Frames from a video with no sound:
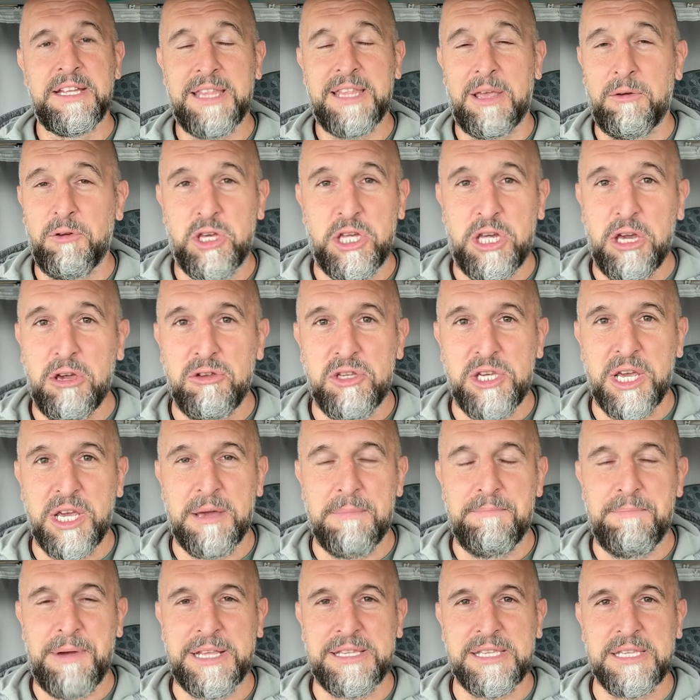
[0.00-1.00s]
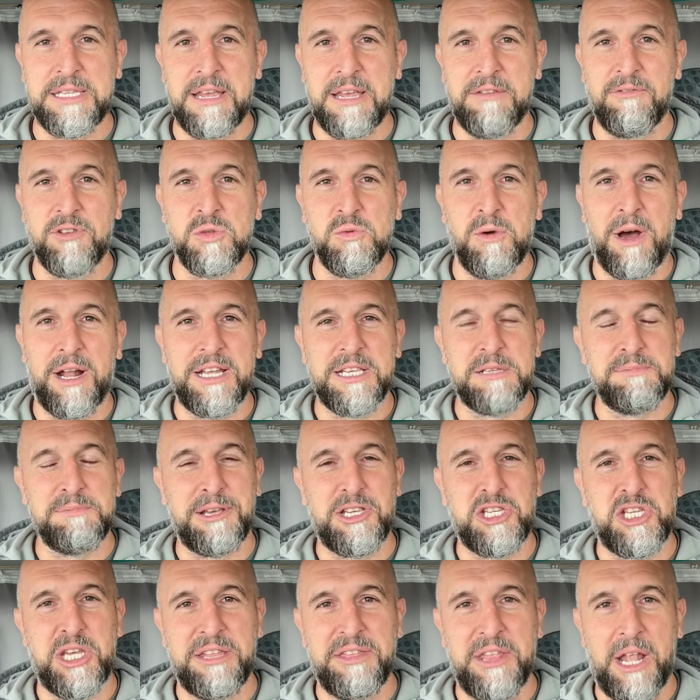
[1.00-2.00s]
They were hugely competitive as well,
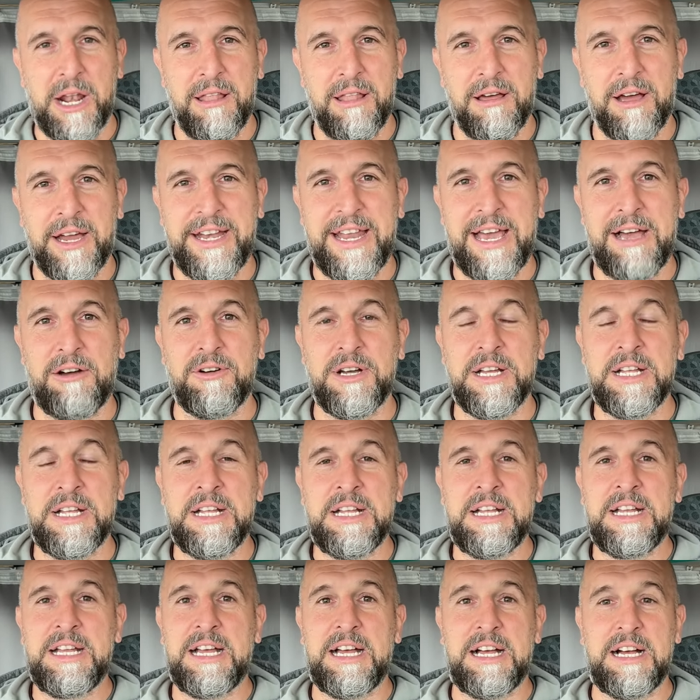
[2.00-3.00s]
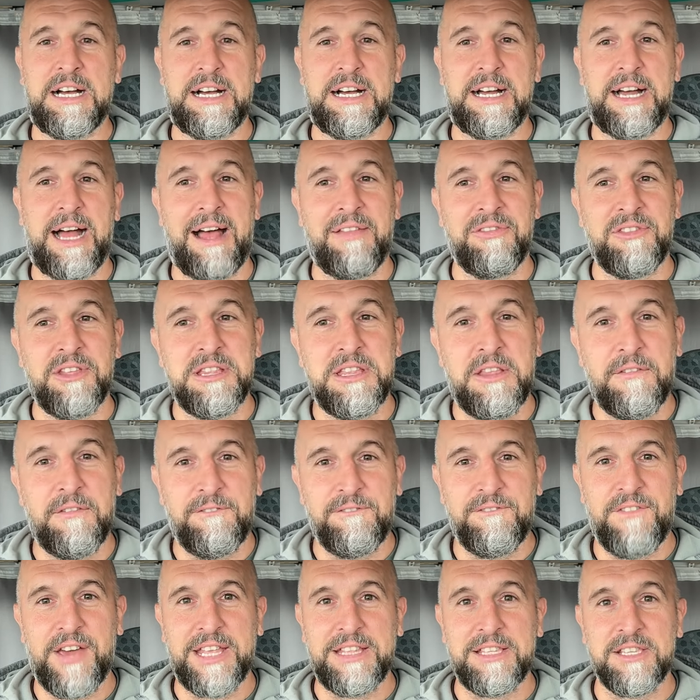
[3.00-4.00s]
especially in the line-out. And the
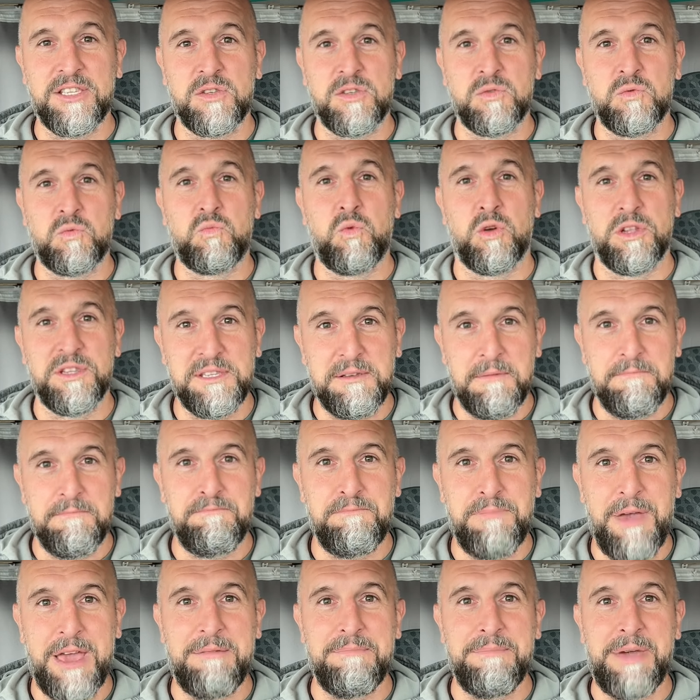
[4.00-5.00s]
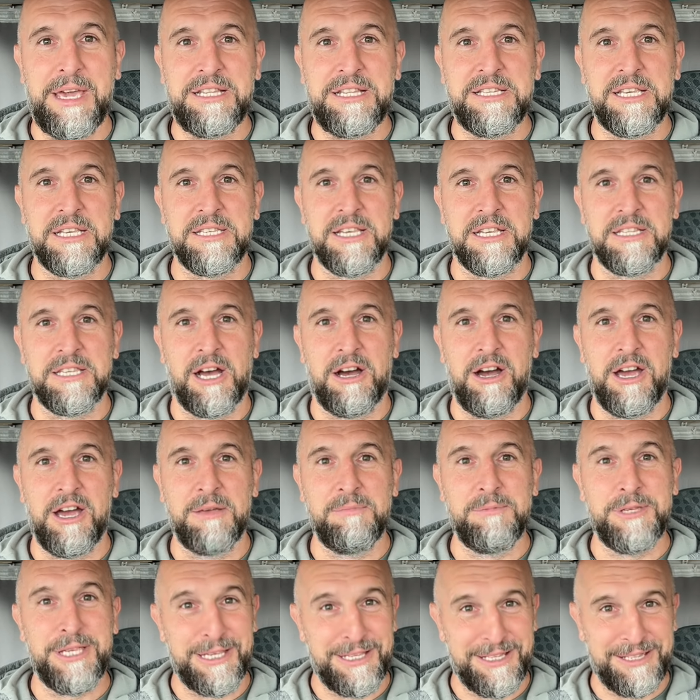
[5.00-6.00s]
defence won some big metres at
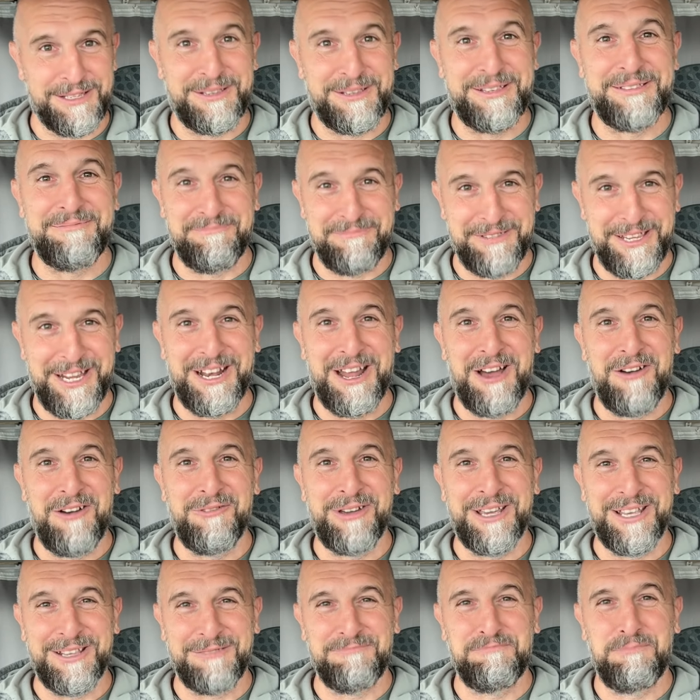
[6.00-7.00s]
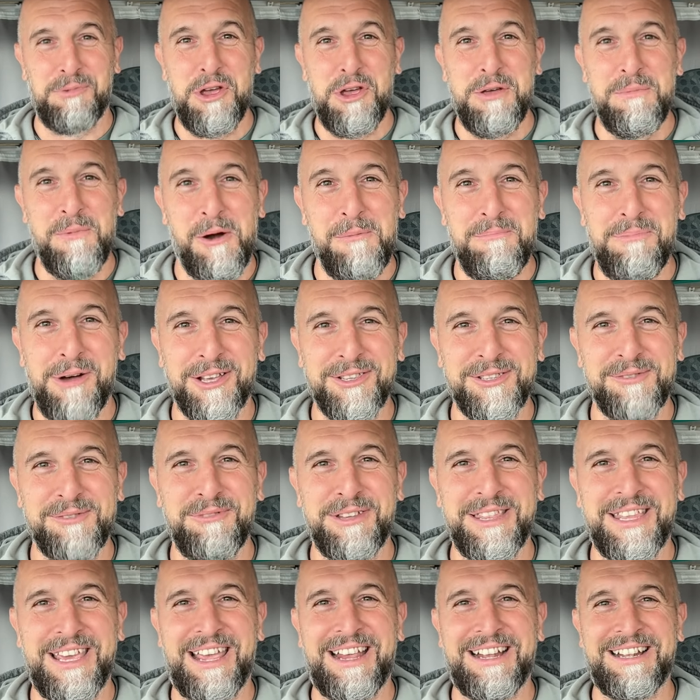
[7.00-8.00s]
times. It's boom or bust
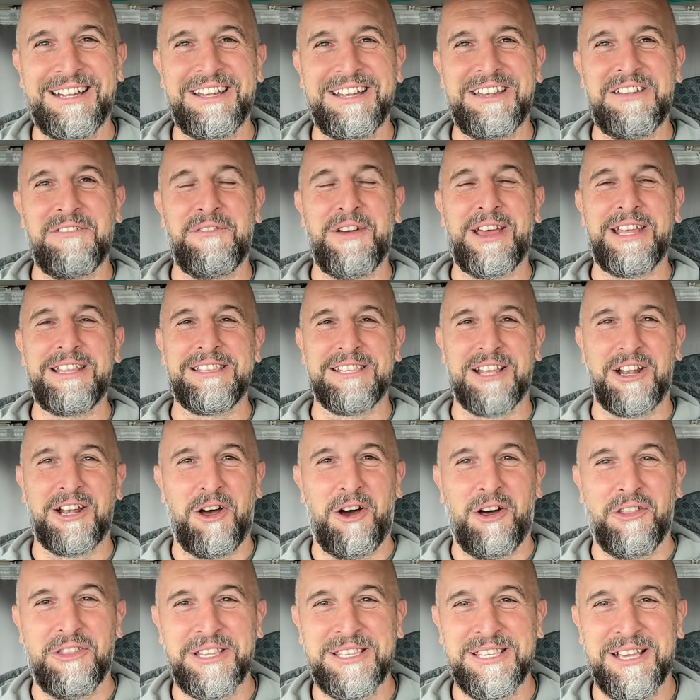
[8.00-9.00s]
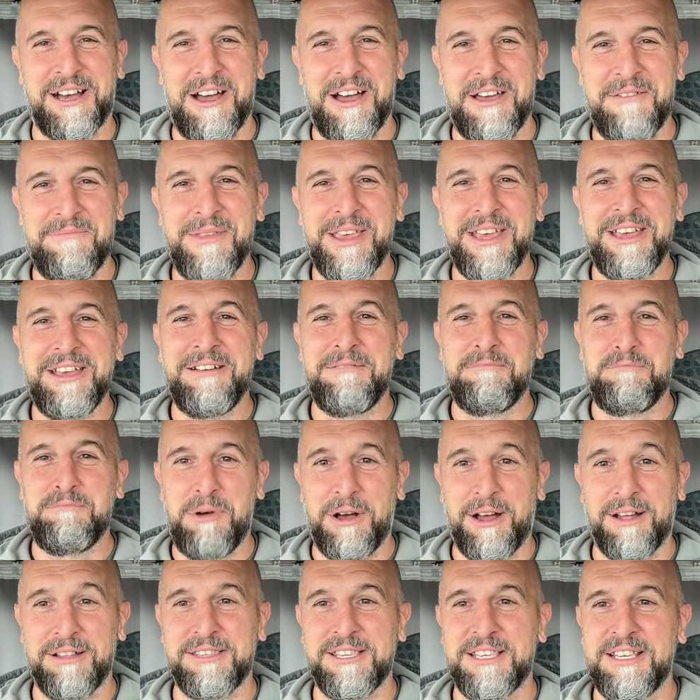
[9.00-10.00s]
with the England defence a lot of the time,
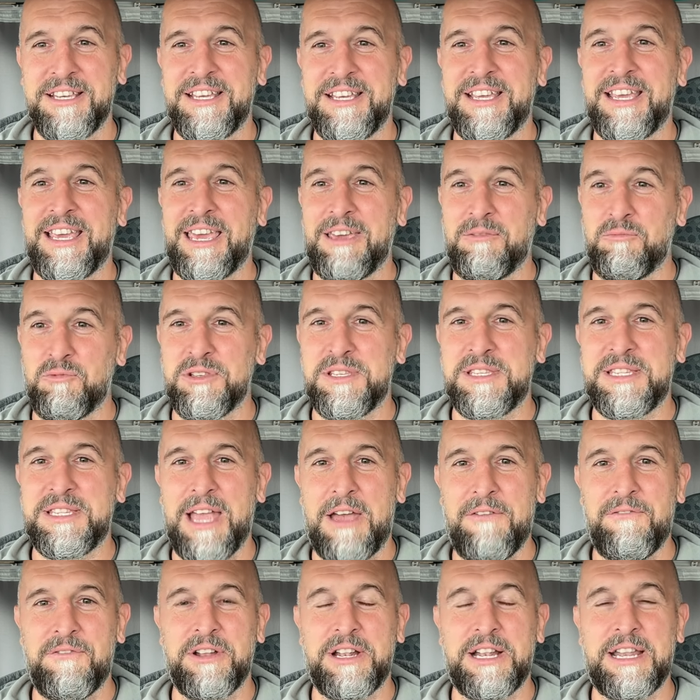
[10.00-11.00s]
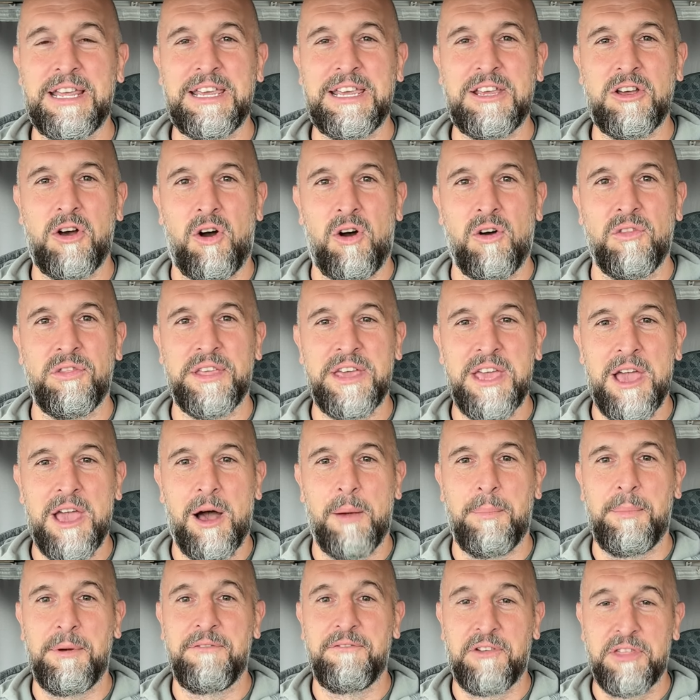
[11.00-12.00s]
but it was definitely on the
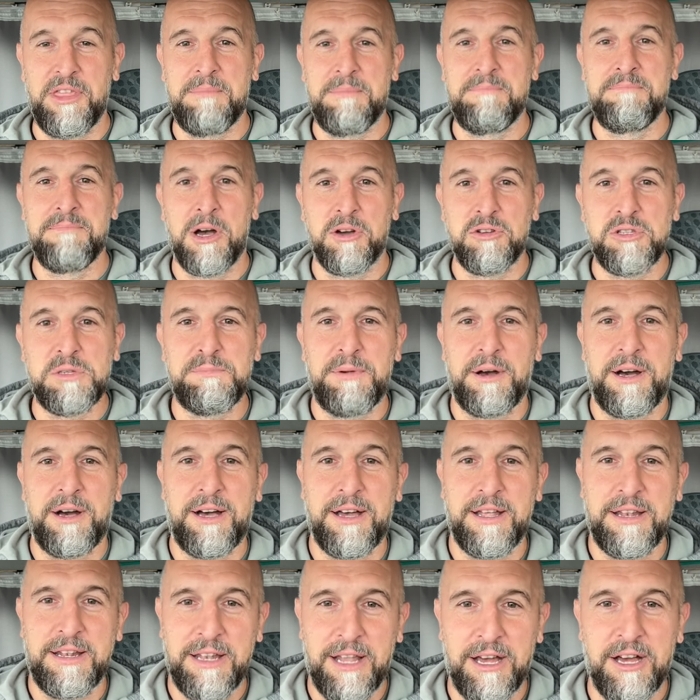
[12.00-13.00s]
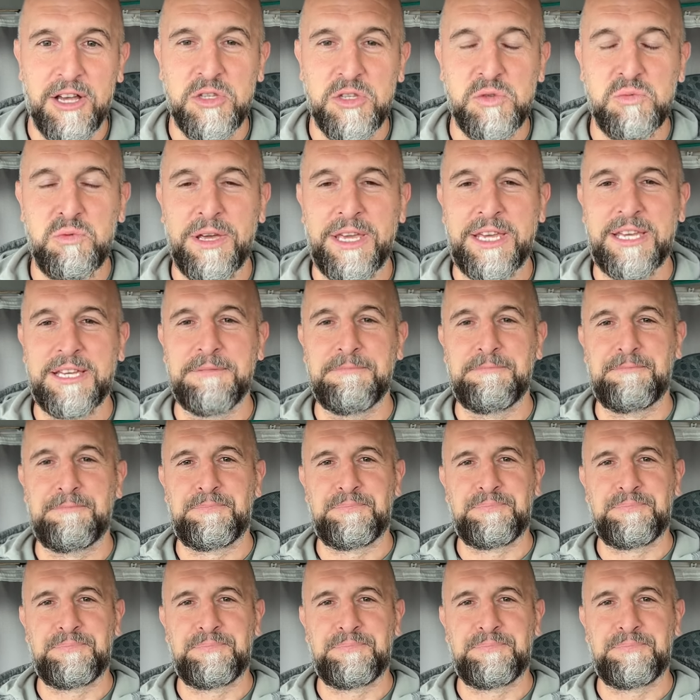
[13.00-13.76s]
up for the most part last week.